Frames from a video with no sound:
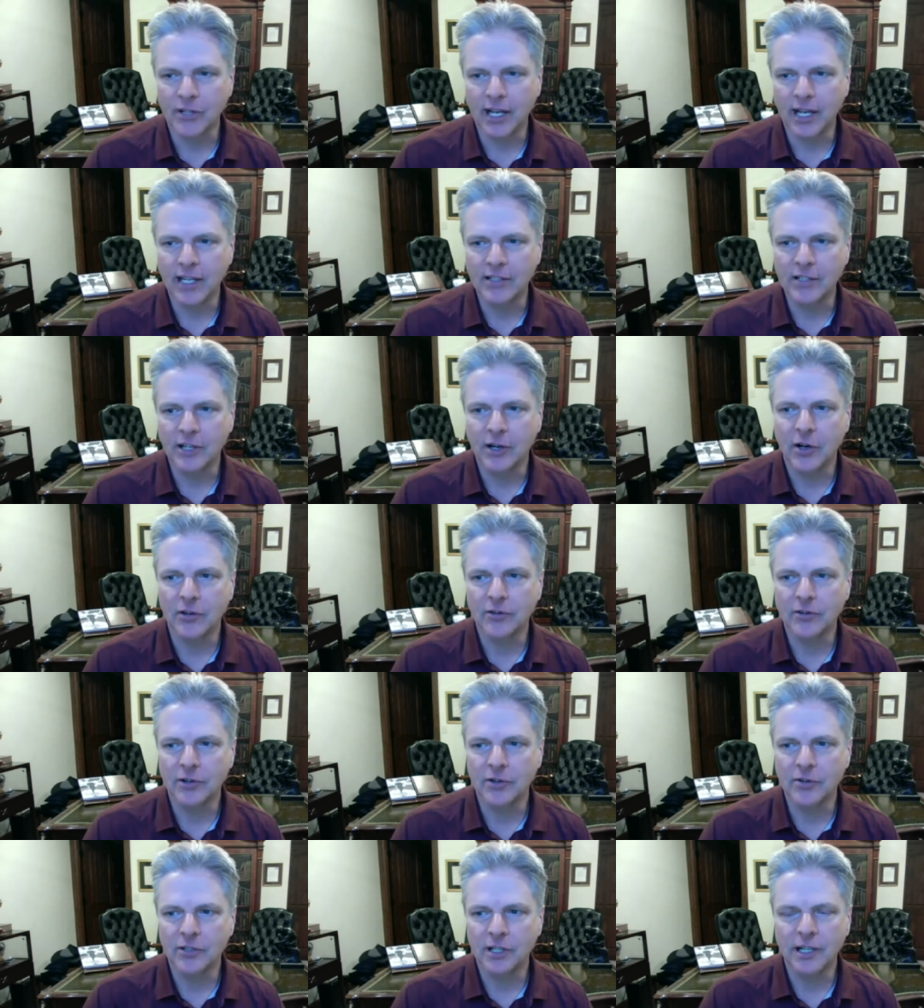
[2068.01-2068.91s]
And as she got,
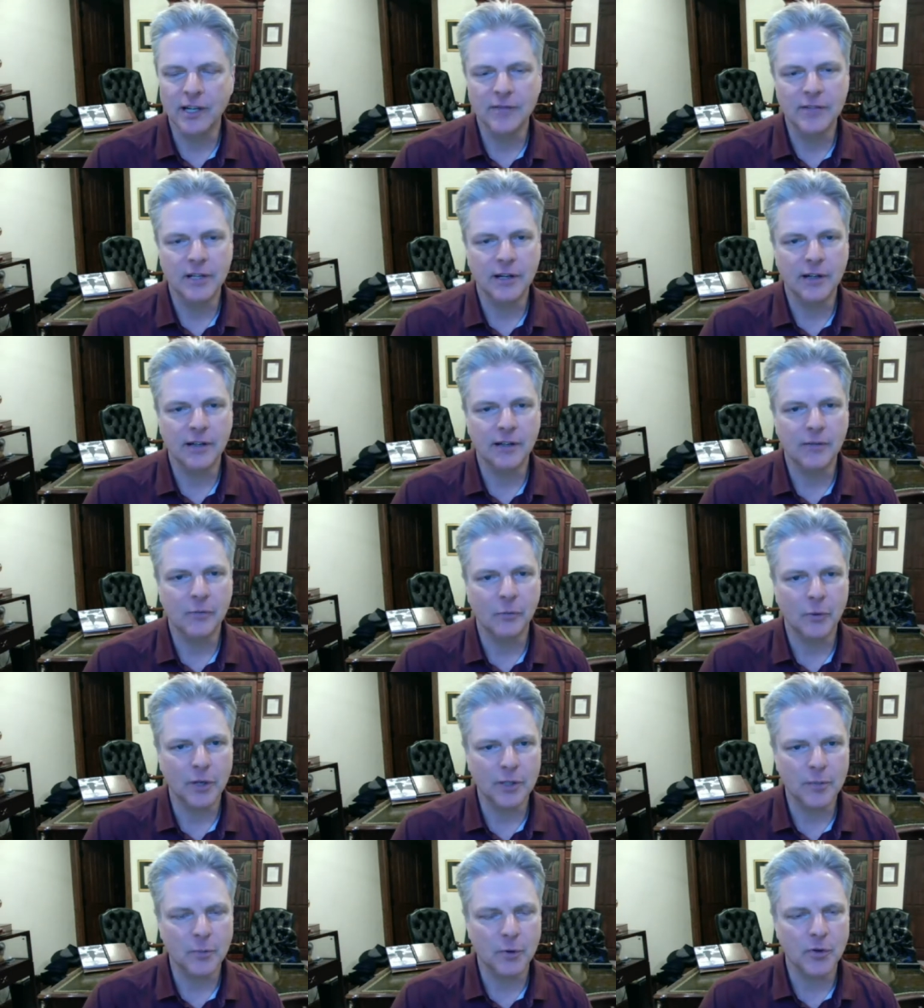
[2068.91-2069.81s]
turns to leave, she
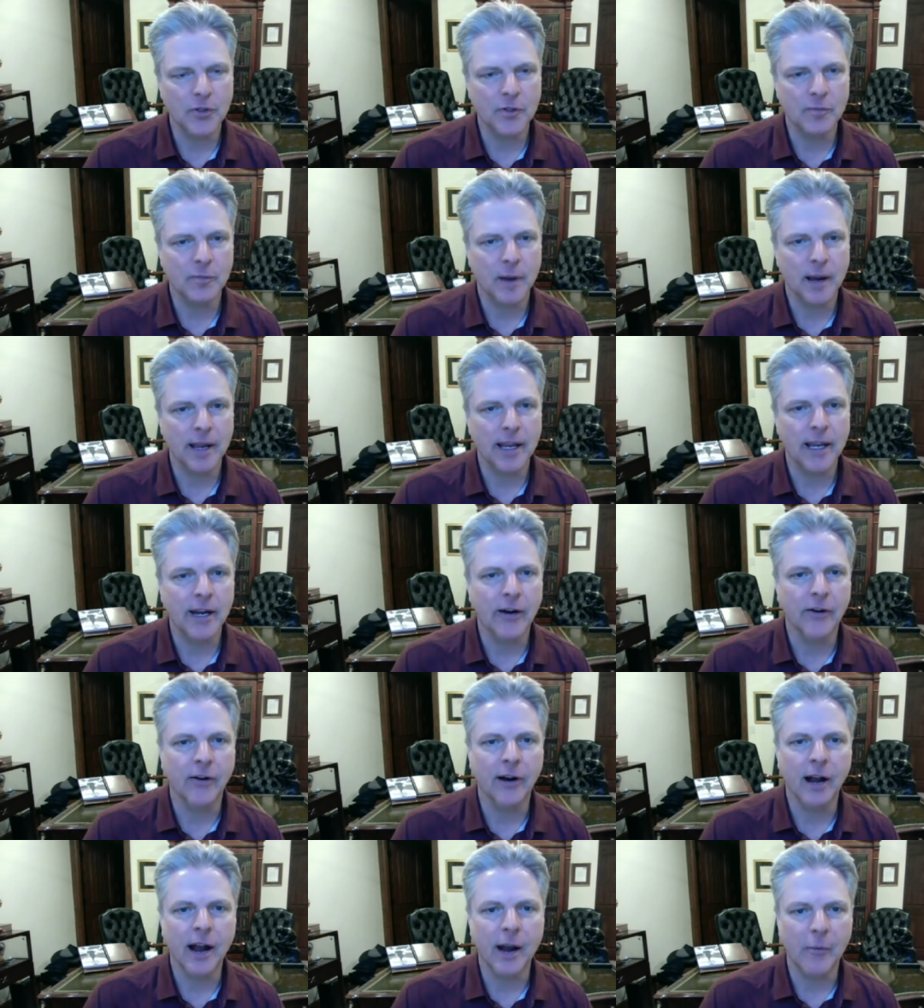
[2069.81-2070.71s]
whispers in my
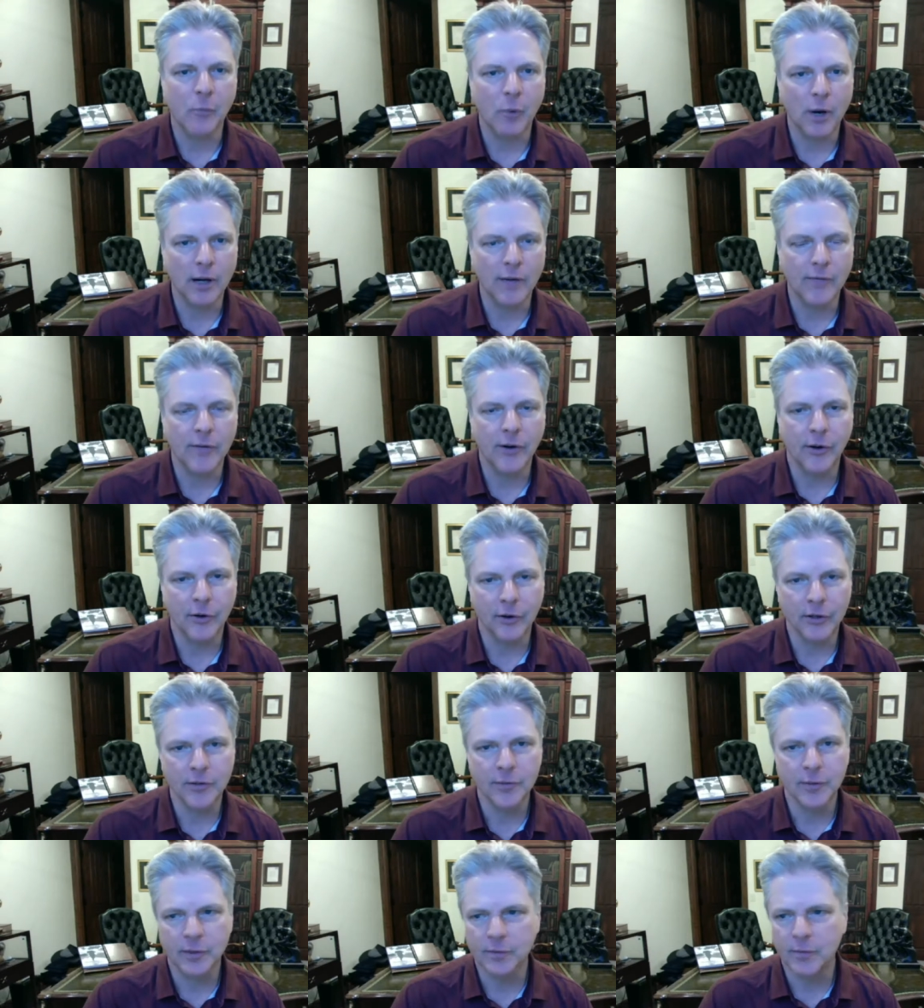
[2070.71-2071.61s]
ear, I'm one of your
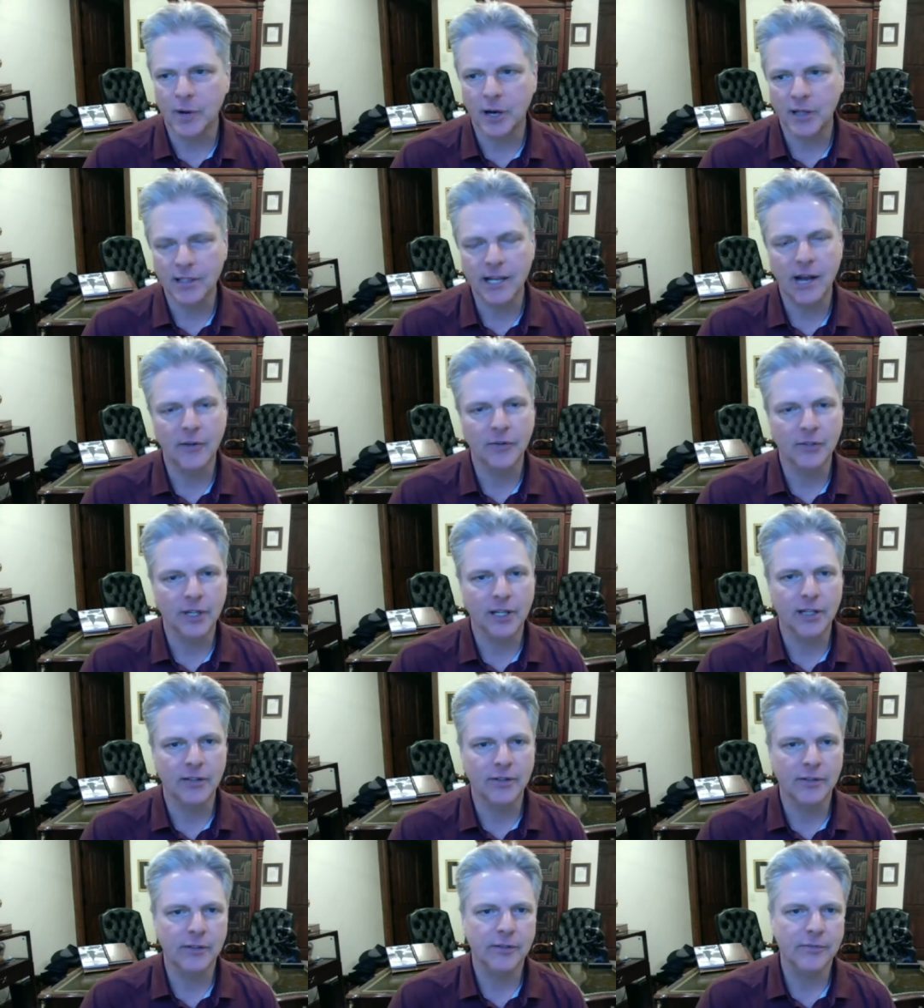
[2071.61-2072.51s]
Christmas box house
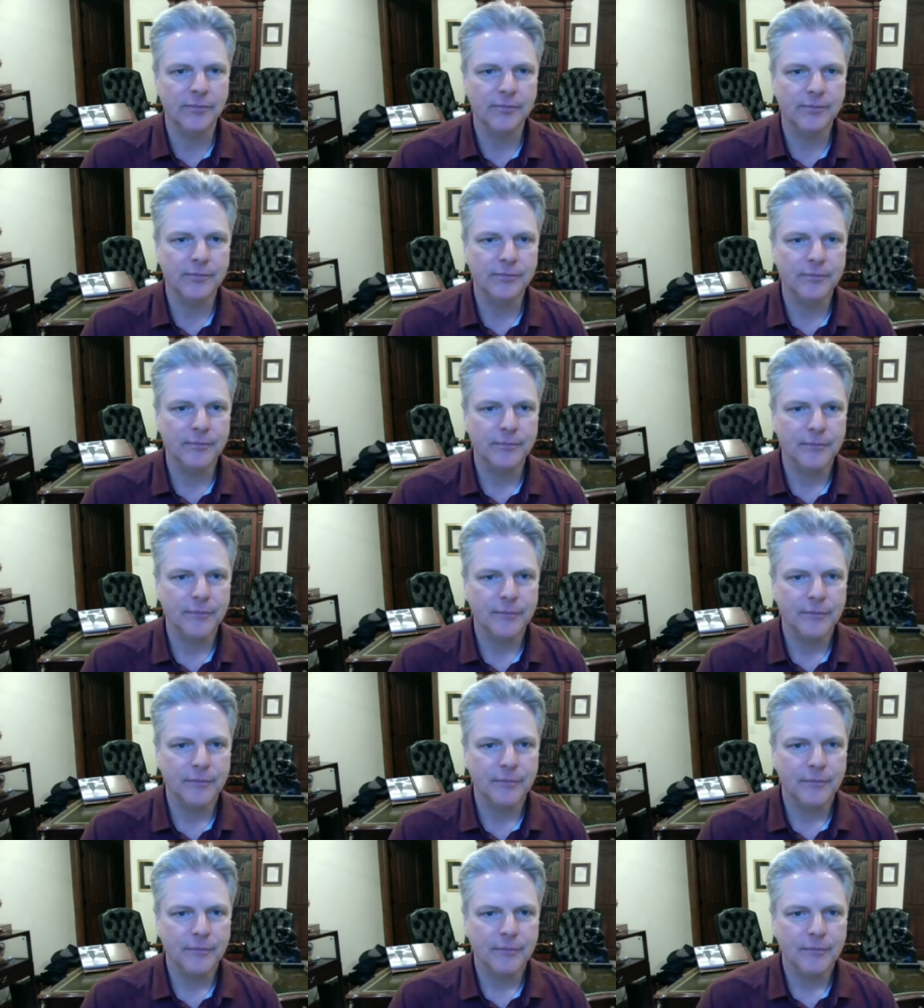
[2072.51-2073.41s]
kids.
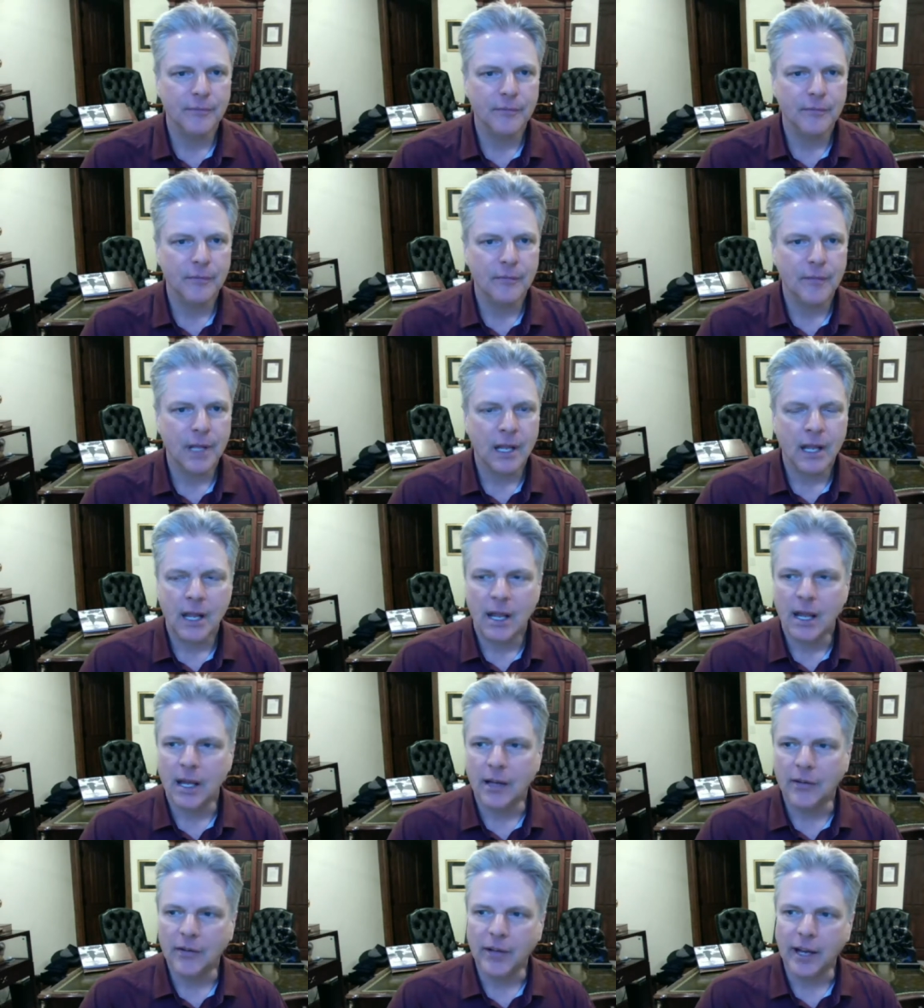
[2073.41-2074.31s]
Wow.
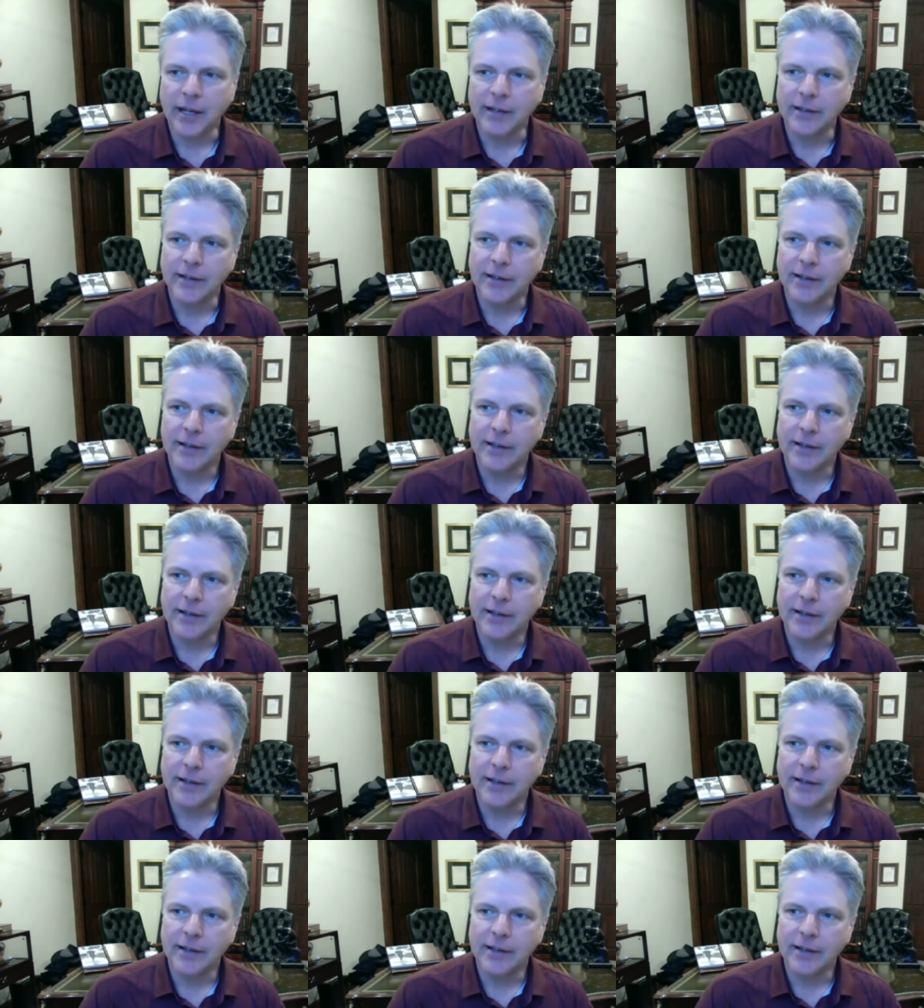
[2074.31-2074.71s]
And it's like,